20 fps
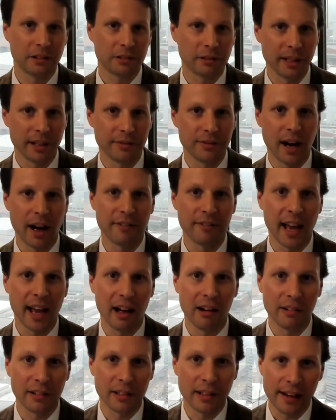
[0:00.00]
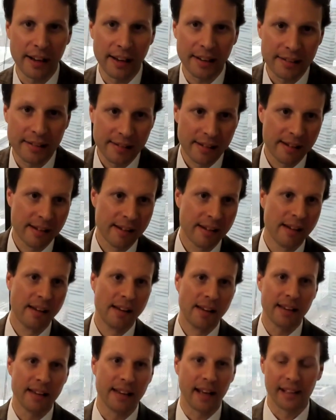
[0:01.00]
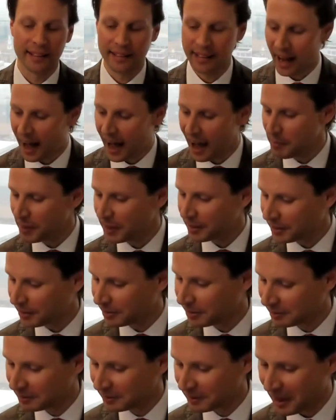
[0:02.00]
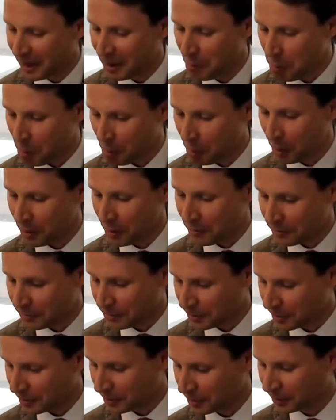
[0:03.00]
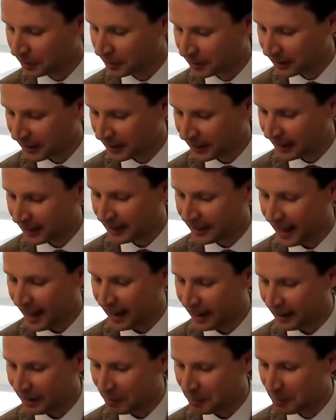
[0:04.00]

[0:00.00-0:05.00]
3 to 5 calendar days. Yeah, time is important for a tenant.